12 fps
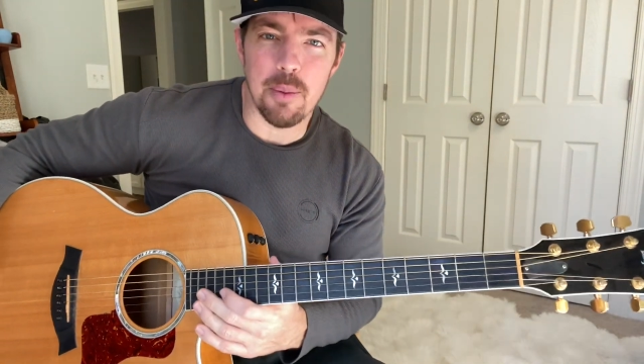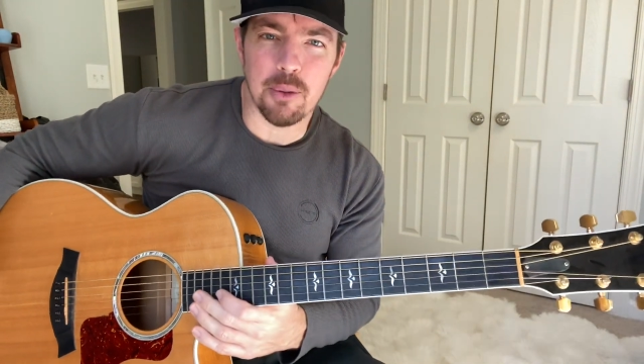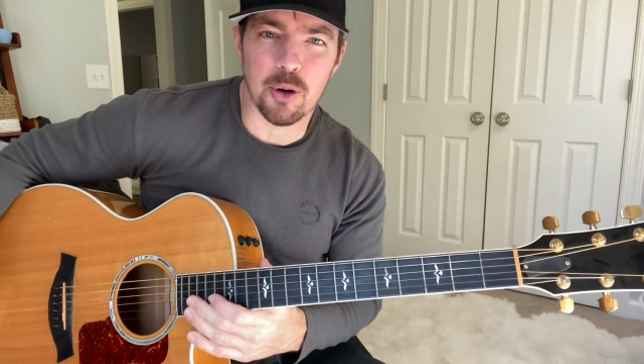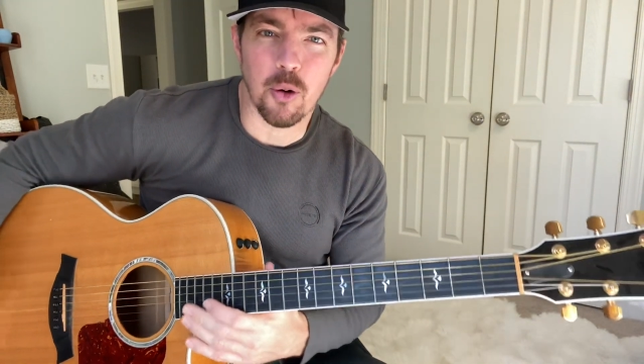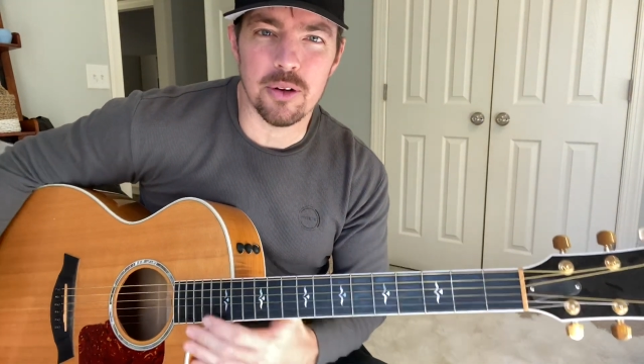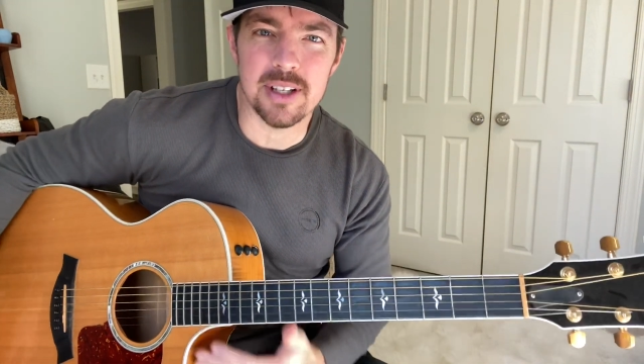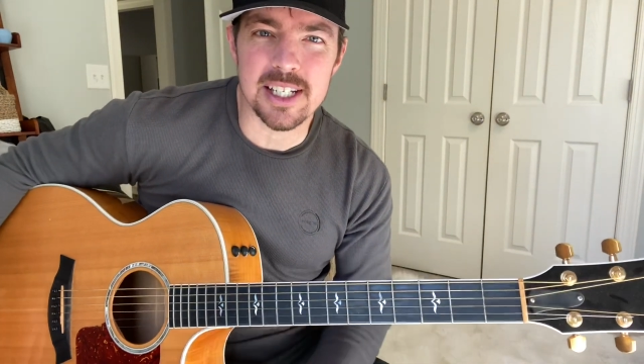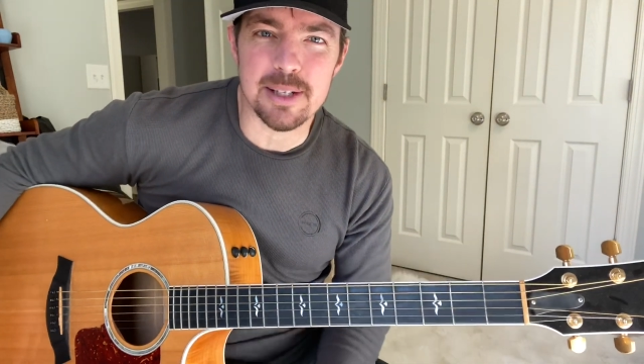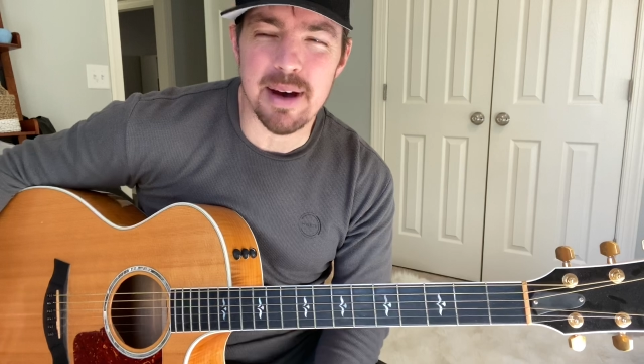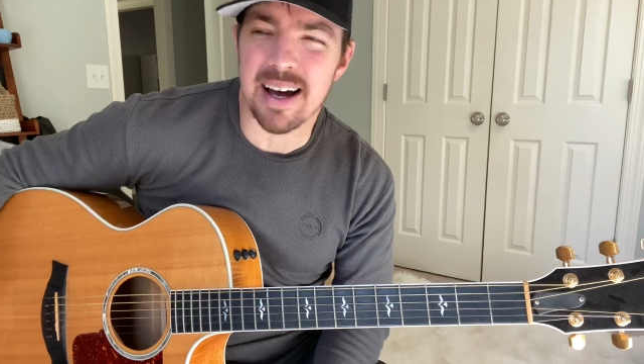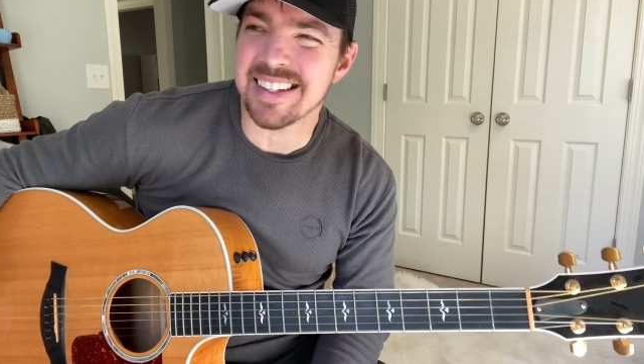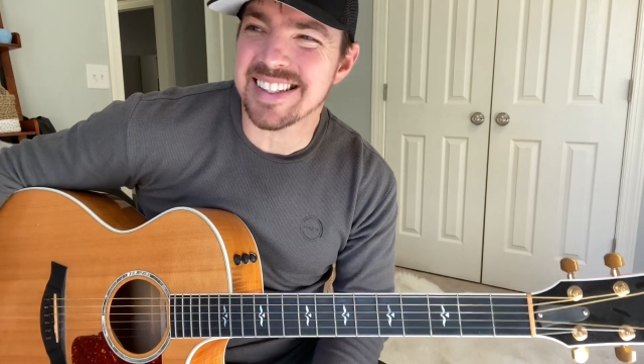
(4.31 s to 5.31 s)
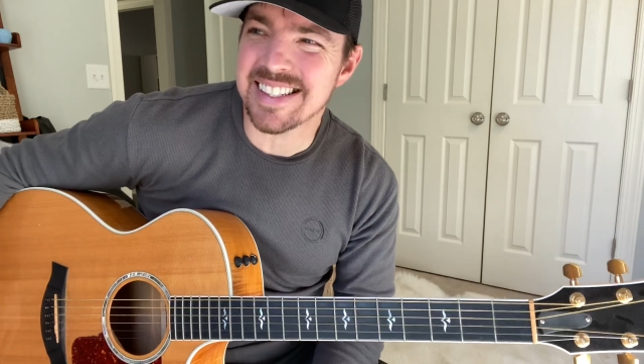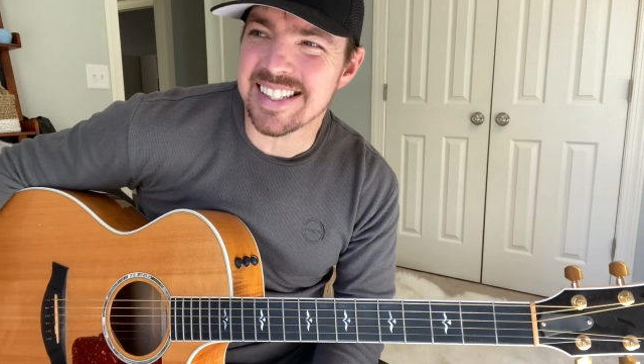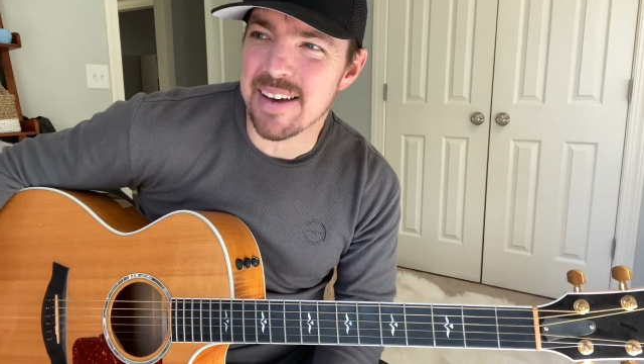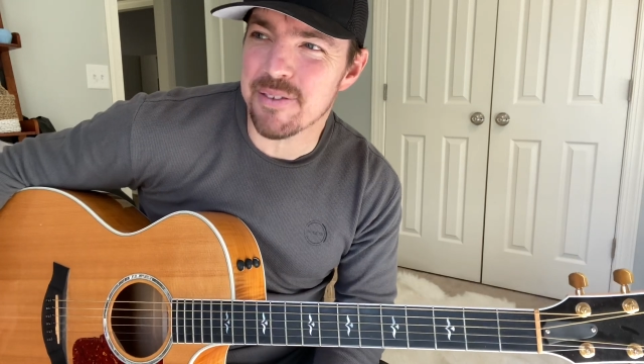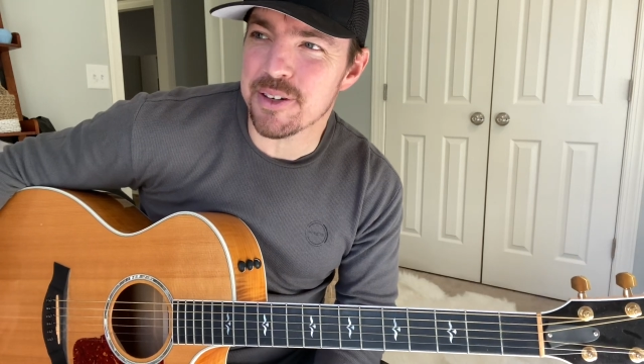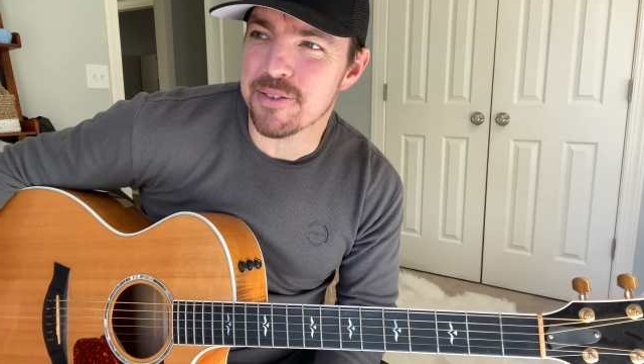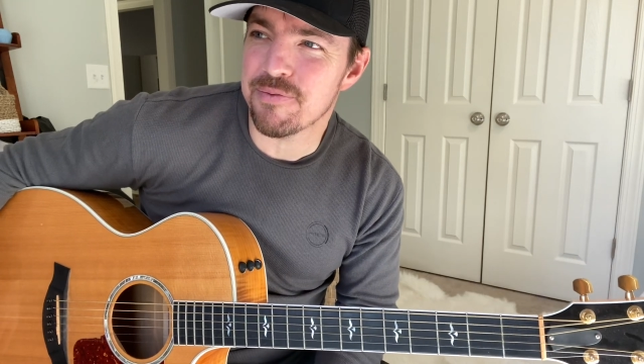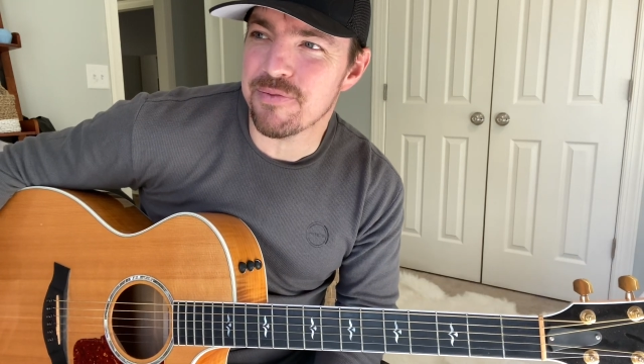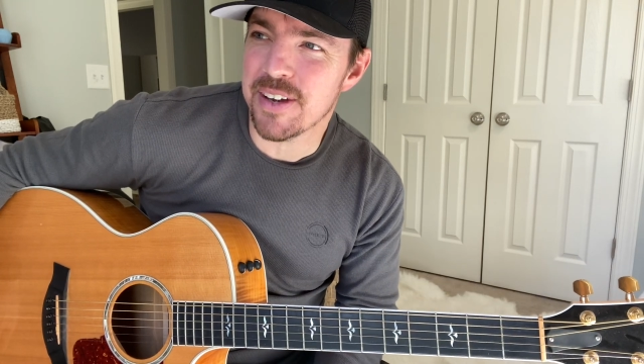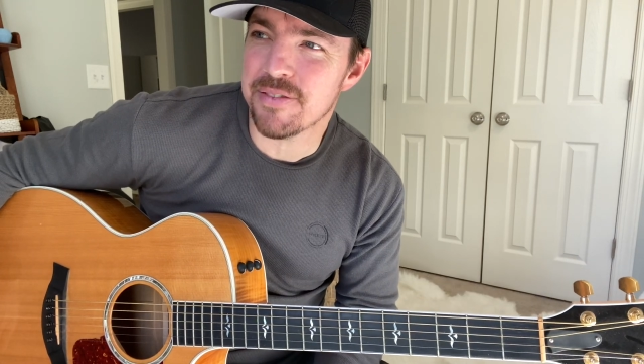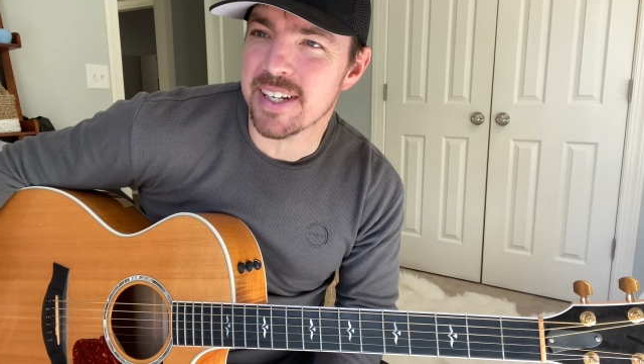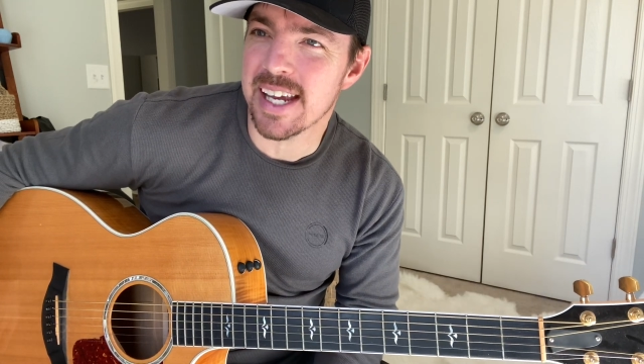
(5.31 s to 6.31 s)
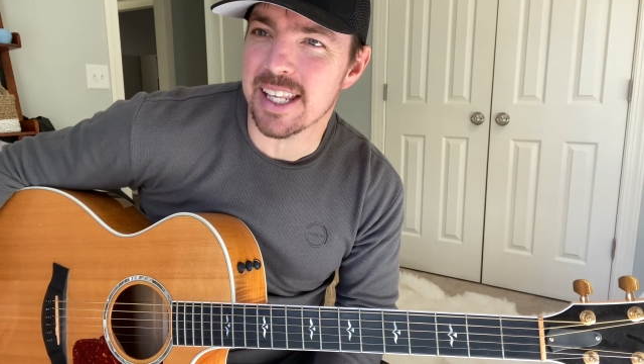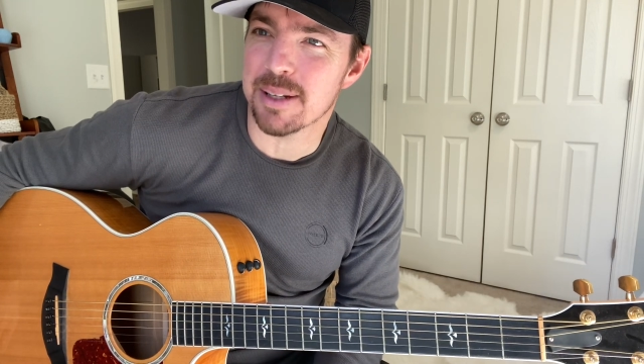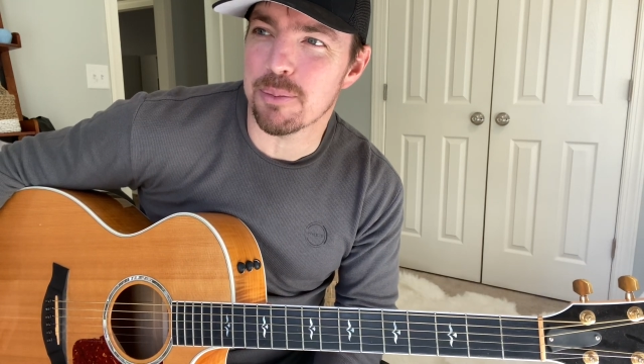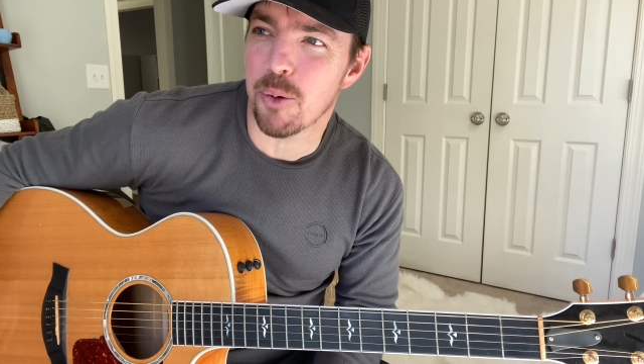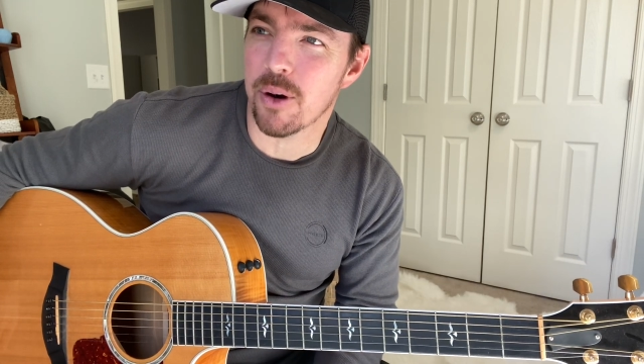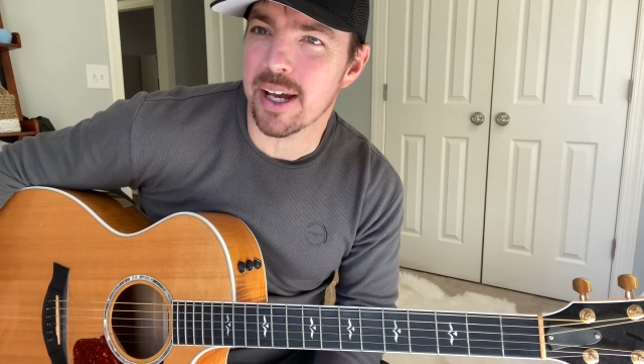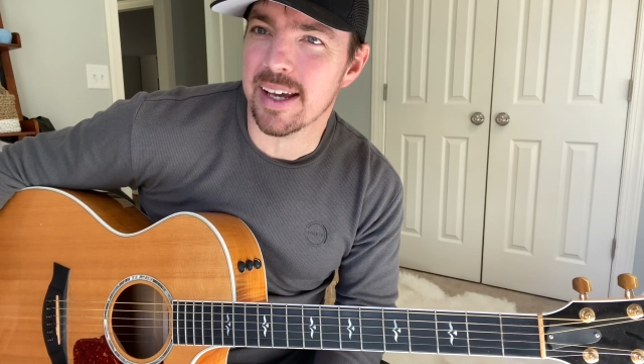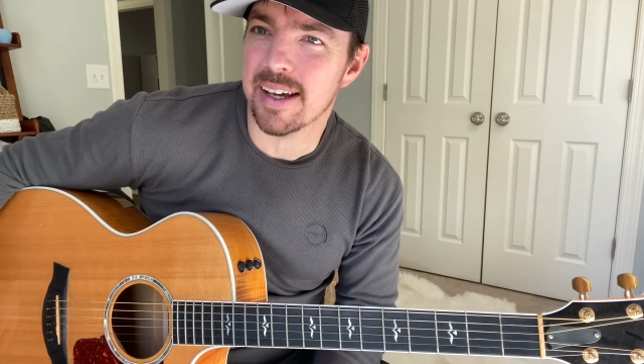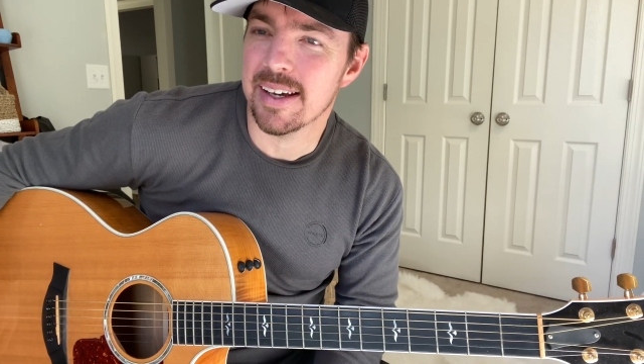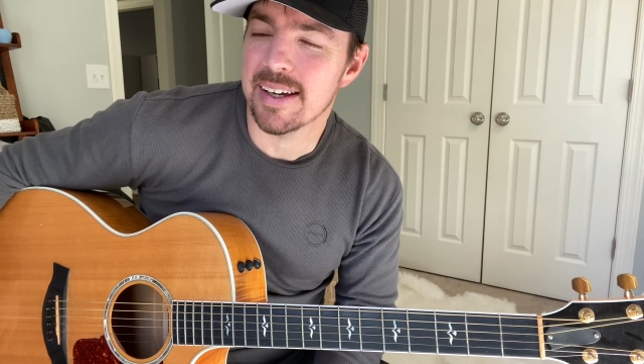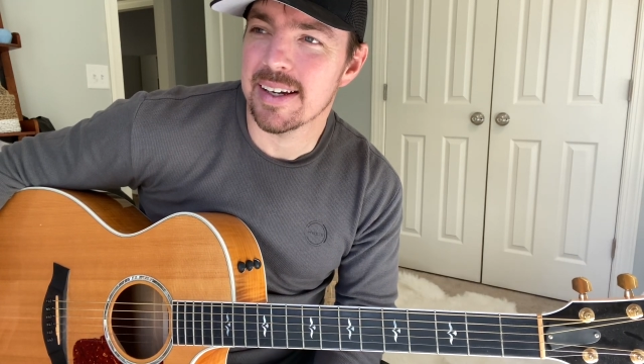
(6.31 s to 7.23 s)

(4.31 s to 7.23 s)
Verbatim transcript: I'm recording this about 7.15 in the morning.